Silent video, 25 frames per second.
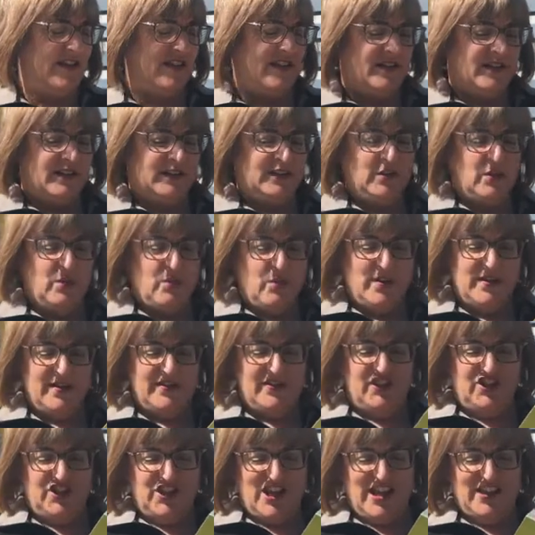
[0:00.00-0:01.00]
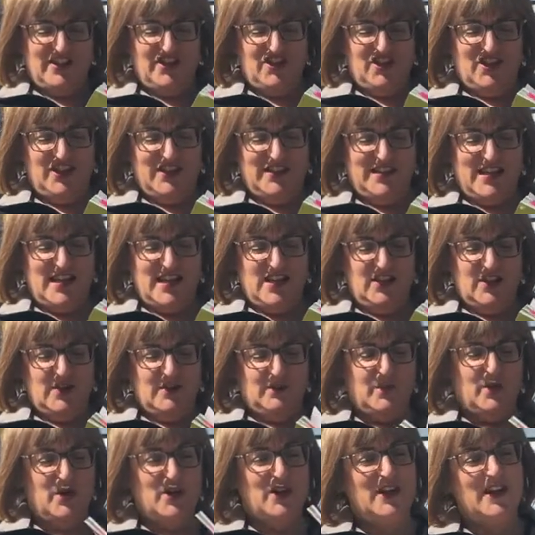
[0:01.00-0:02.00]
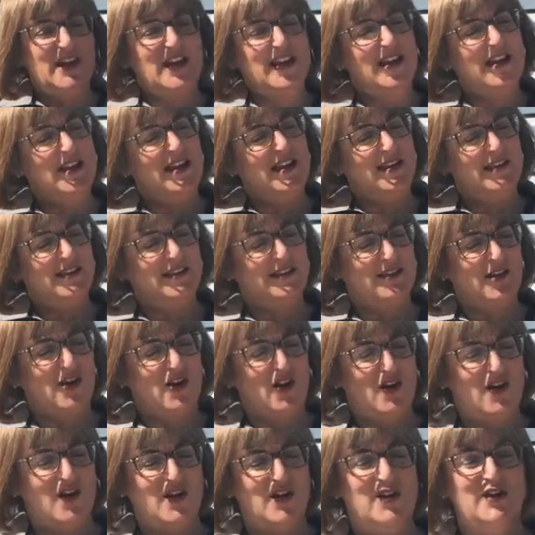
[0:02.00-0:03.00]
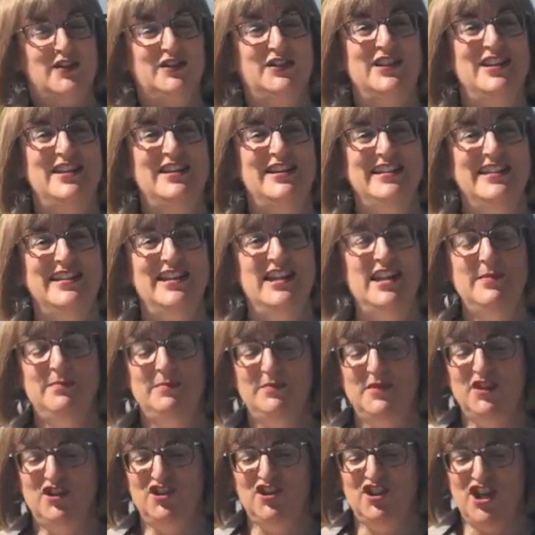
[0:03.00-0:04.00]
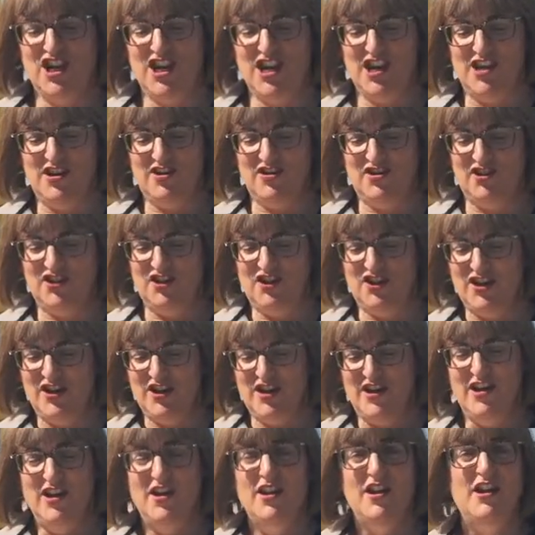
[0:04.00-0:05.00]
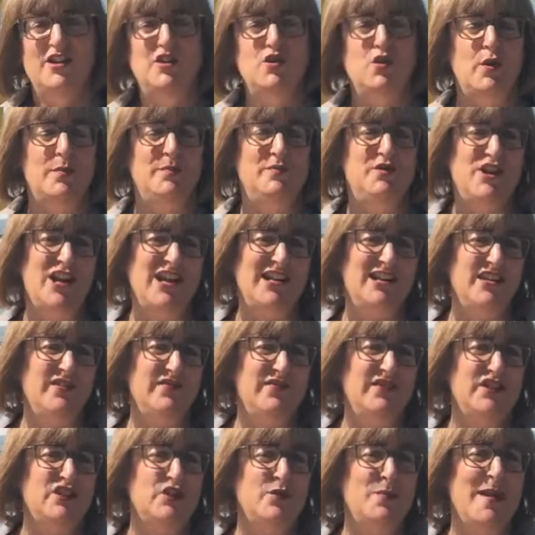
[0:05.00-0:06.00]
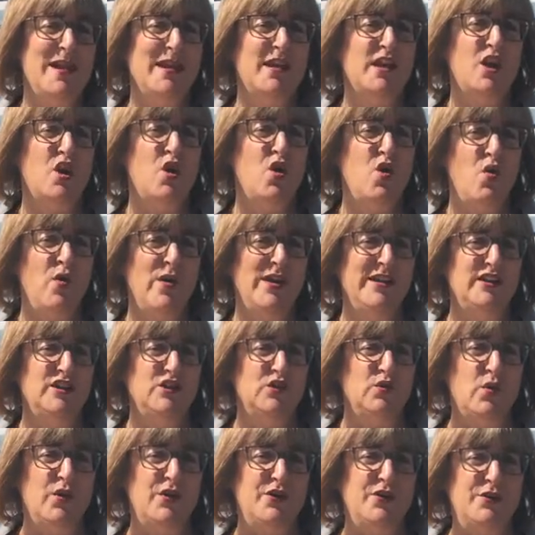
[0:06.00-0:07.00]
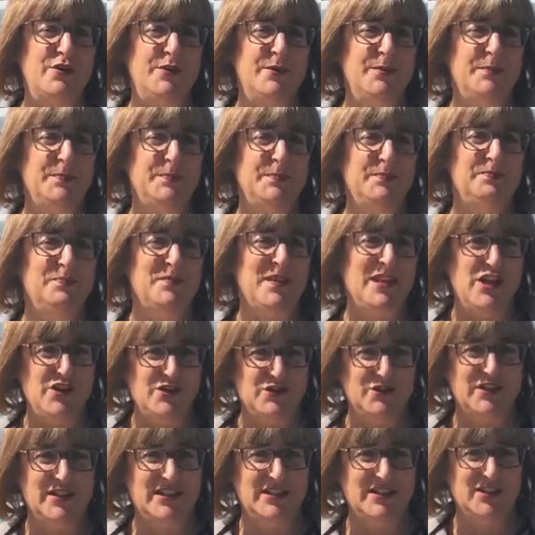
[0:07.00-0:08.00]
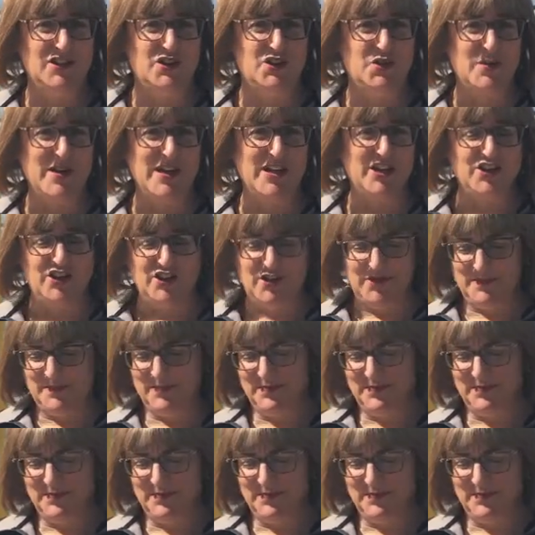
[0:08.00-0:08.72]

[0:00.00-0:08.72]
So one of the challenges in the book is called Keep the Change. And your objective is to make a coin sorter. Here's the situation.